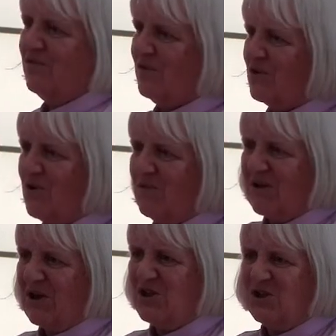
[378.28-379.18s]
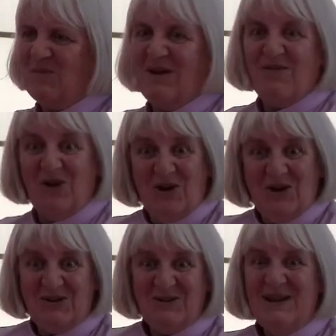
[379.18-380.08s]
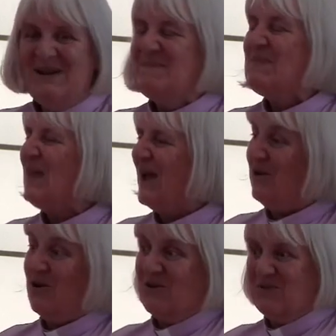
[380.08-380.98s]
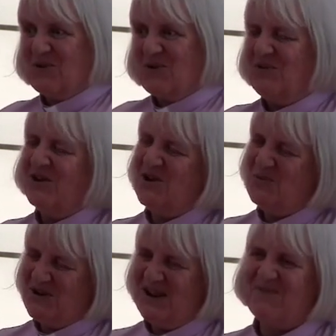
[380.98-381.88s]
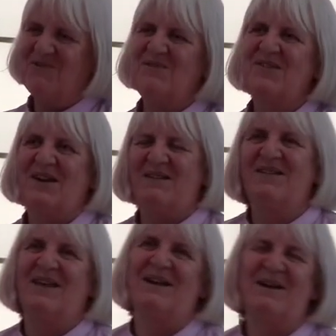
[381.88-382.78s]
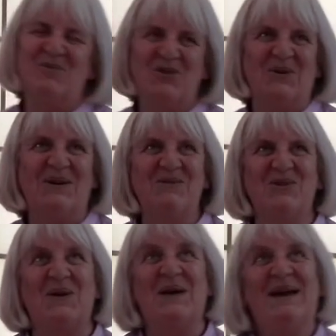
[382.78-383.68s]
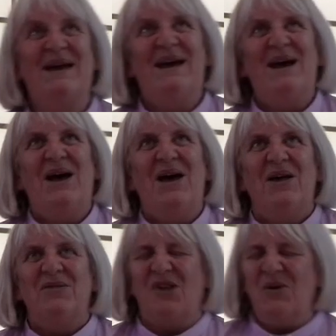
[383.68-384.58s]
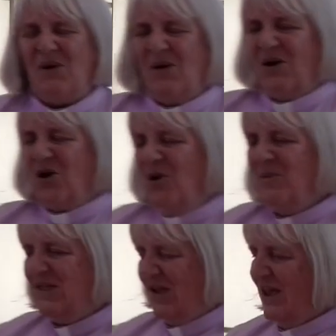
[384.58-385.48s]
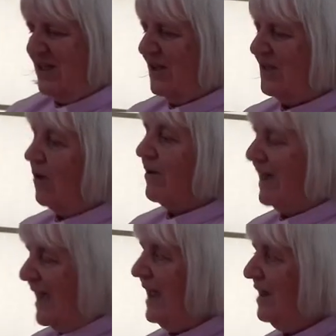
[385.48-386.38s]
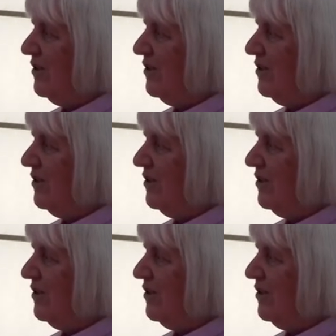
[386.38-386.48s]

of the congregation may have heard, and half no, you would never have said that, I'm sure. So commentators are keen